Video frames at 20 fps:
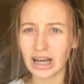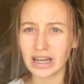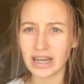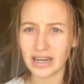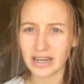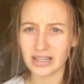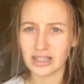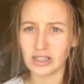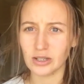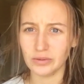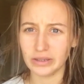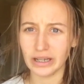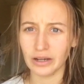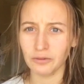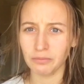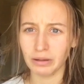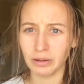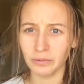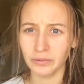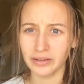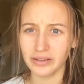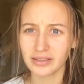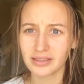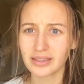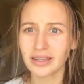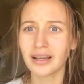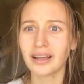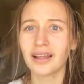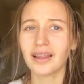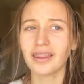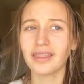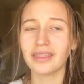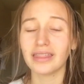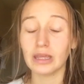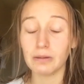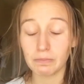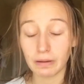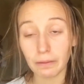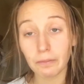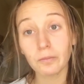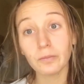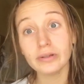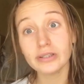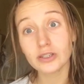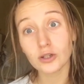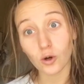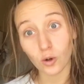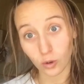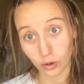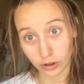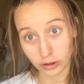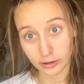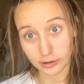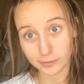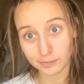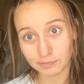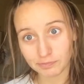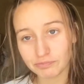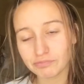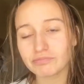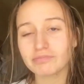I need to slow down with my words. The peppermint oil